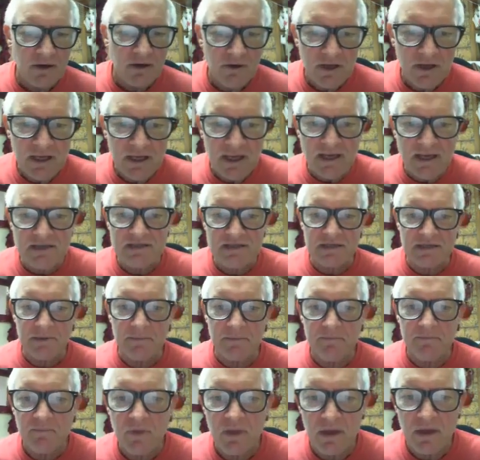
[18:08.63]
Kerry
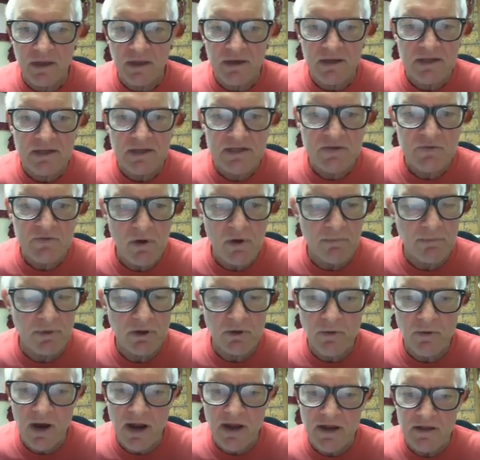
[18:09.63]
Cassidy. And this is
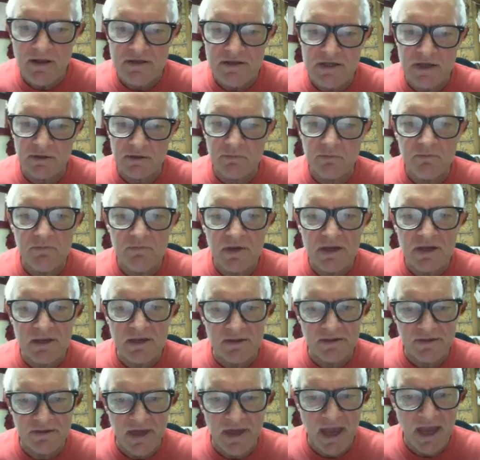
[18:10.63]
what Bill Ryan said.
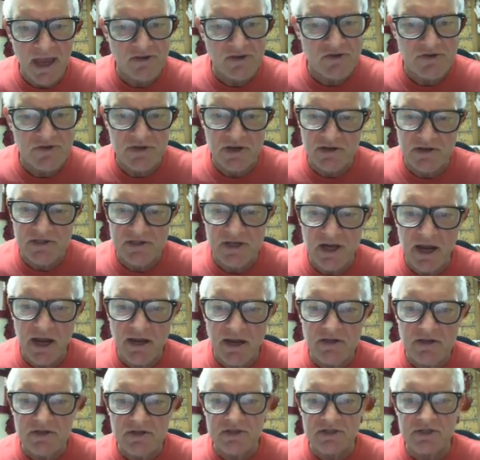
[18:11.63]
Many thanks,
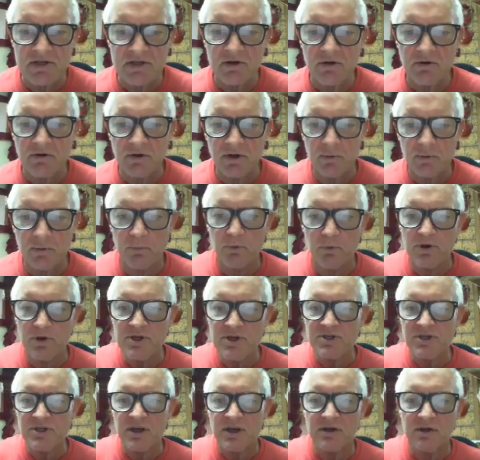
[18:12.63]
Jesse. I sincerely
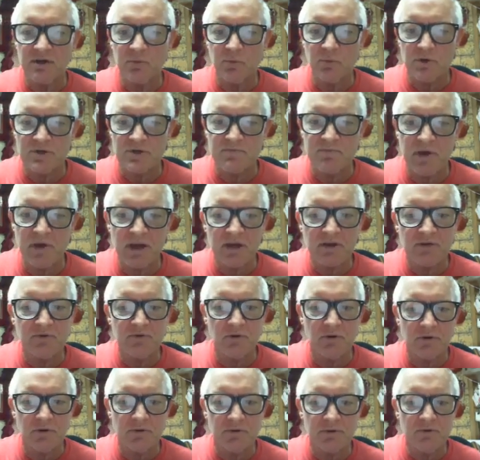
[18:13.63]
appreciate and
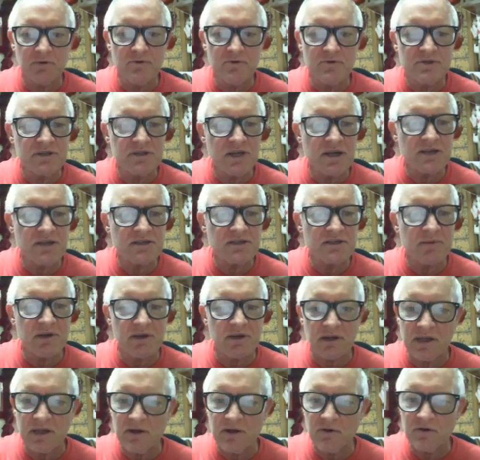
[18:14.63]
respect your
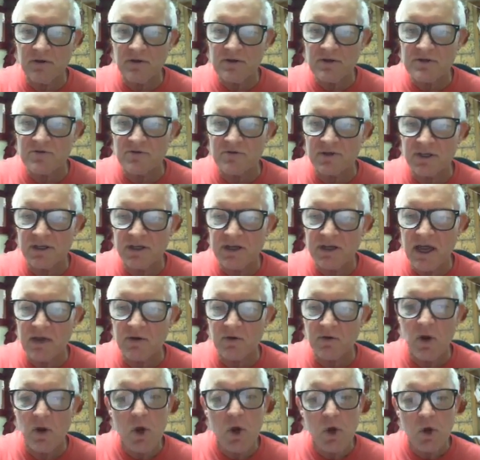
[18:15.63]
enthusiasm and eagerness to get
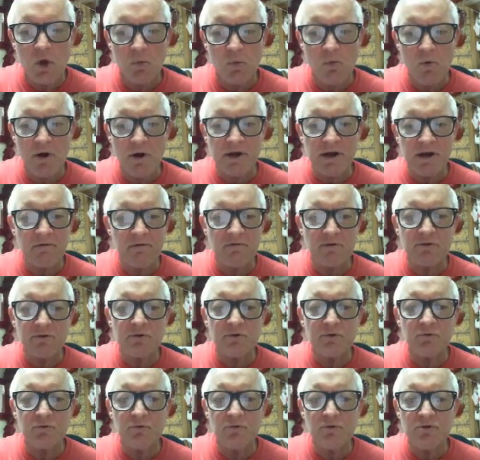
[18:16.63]
at
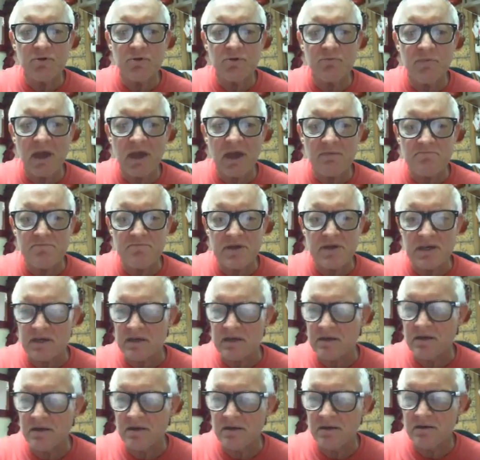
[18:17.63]
whatever the truth may
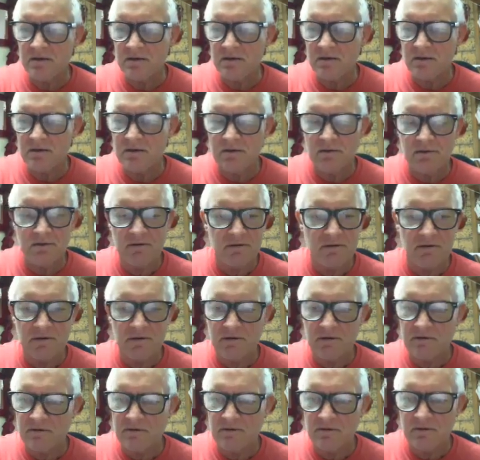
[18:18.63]
be,
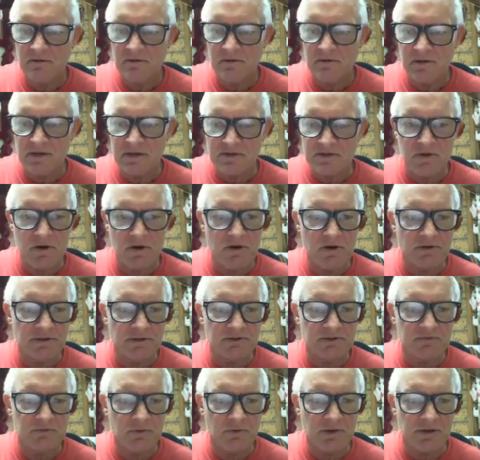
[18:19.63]
as
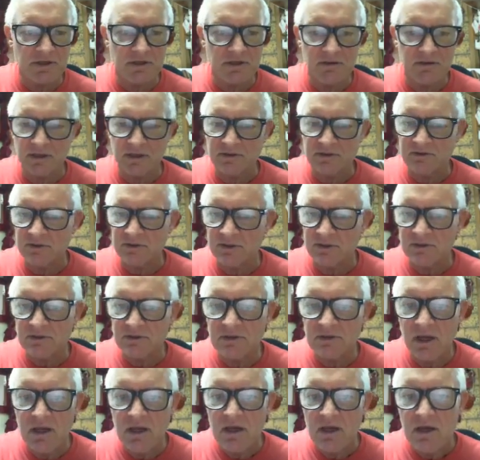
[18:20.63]
long as what he thinks it
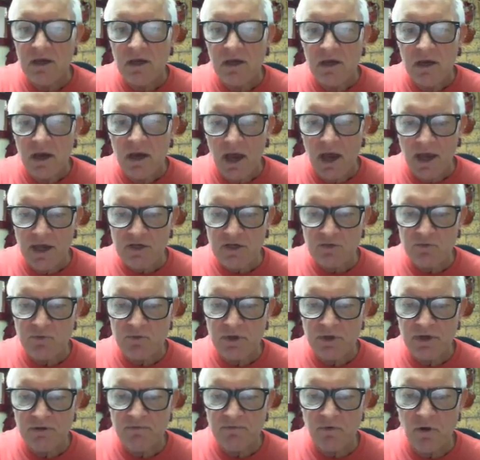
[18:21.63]
is.
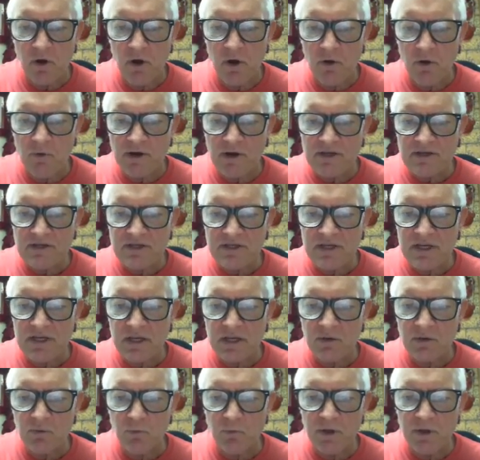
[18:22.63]
As you've already
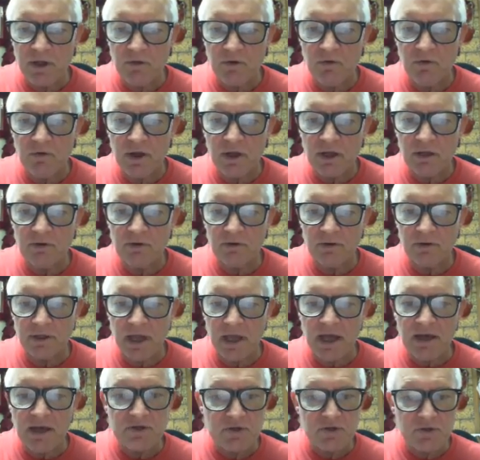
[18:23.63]
seen, we
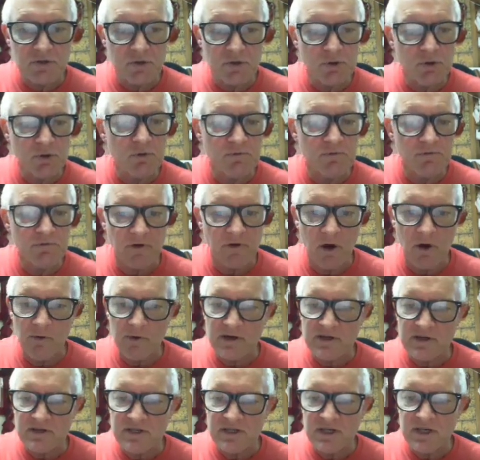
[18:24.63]
quickly
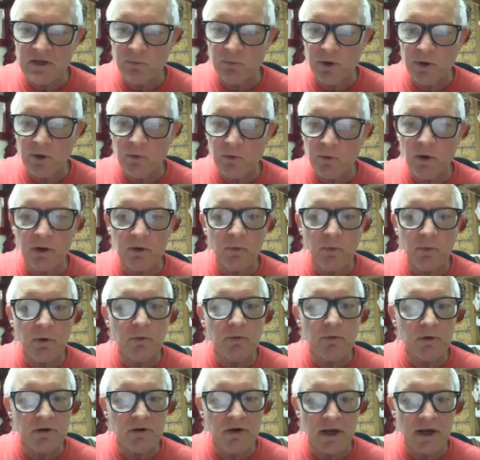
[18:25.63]

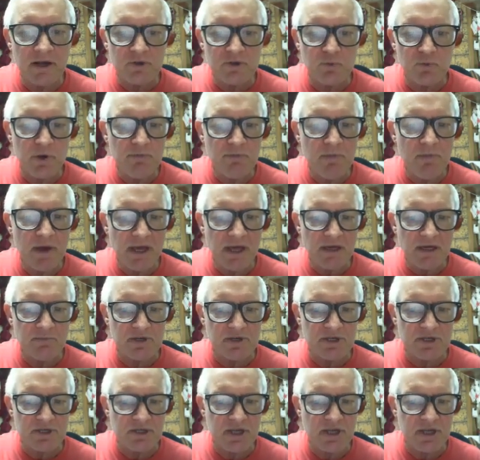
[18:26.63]
realized we
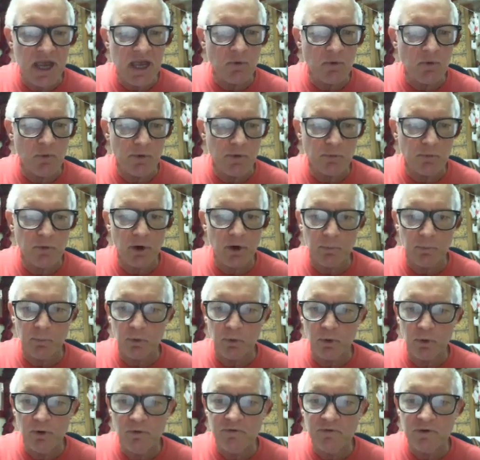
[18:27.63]
made a mistake when we
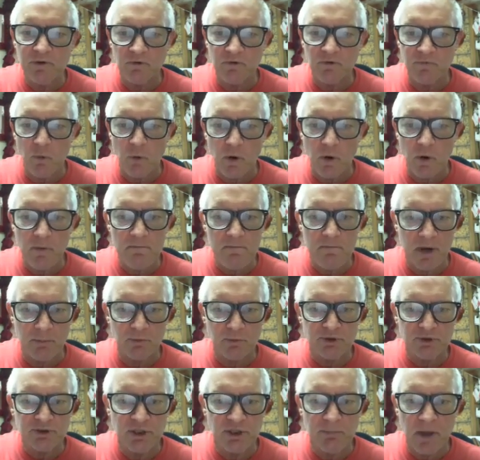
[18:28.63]
approved your forum
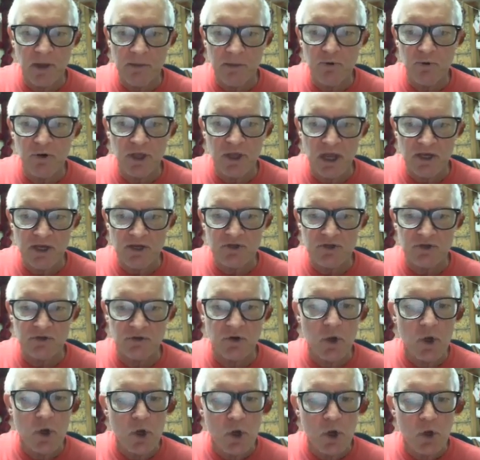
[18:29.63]
membership
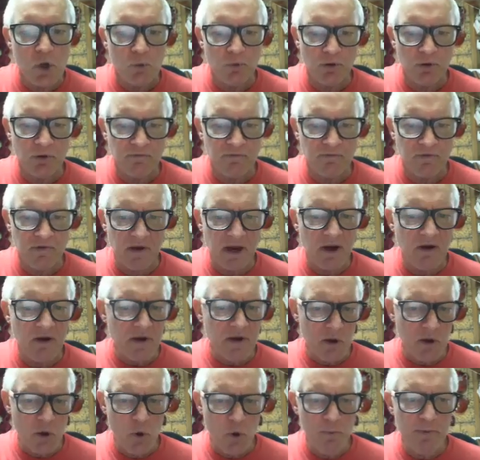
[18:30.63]
application. We're
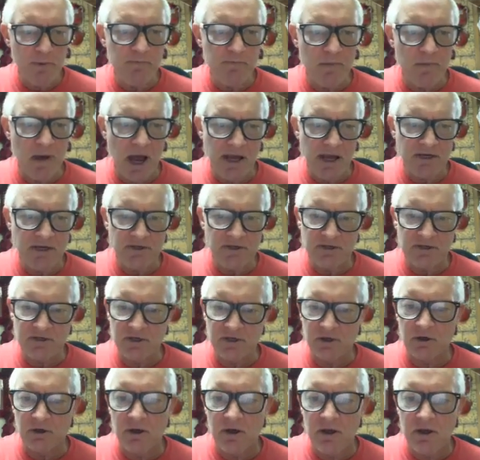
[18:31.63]
very
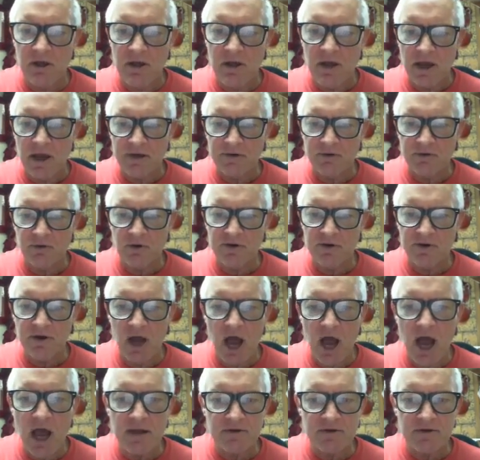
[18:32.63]
open-minded here and are
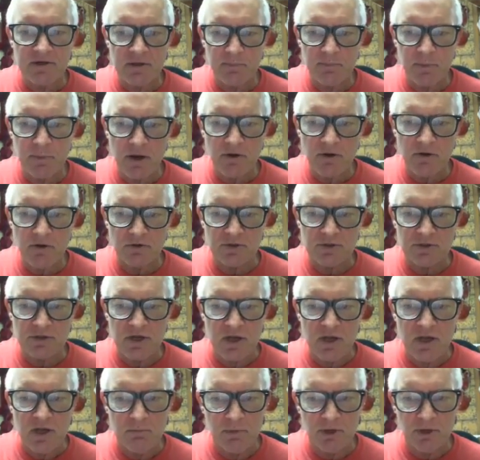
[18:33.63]
not
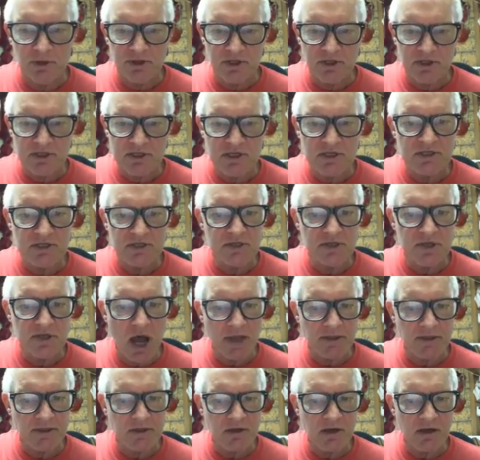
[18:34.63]
debunkers, but this is
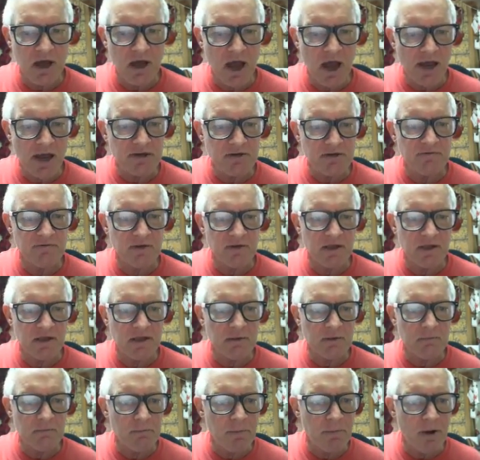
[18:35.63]
not the kind of
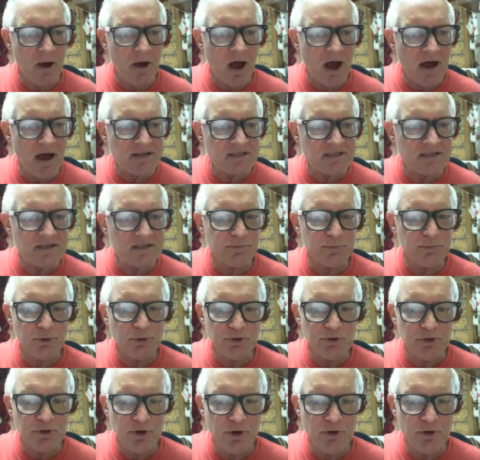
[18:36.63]

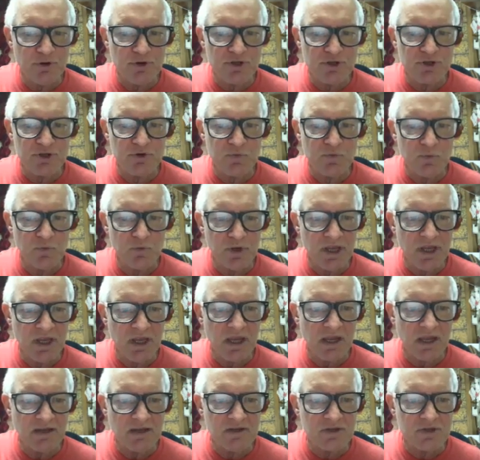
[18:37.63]
impossible notion
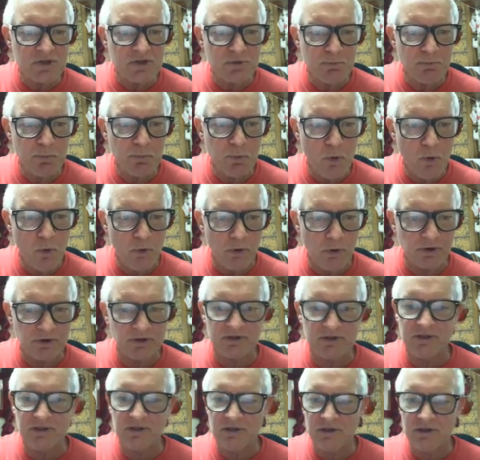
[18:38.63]
we can
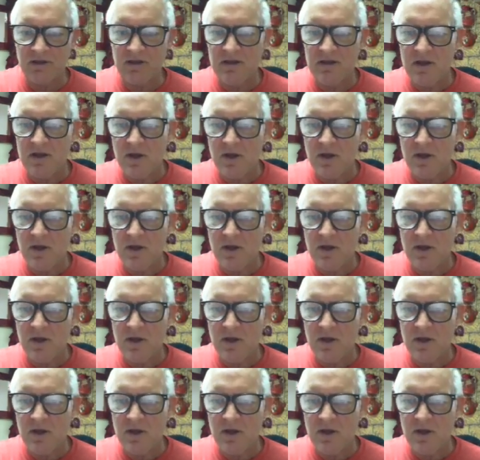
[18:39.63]
support.